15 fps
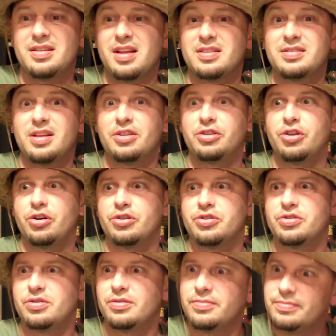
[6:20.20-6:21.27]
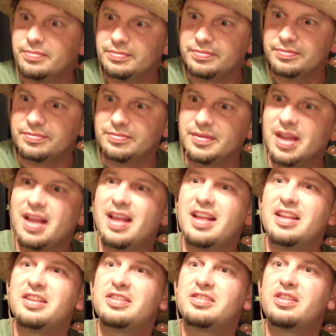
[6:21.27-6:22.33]
it's not Santos.
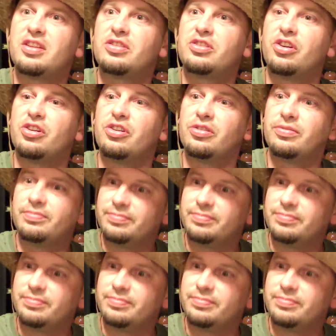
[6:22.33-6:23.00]
Santo.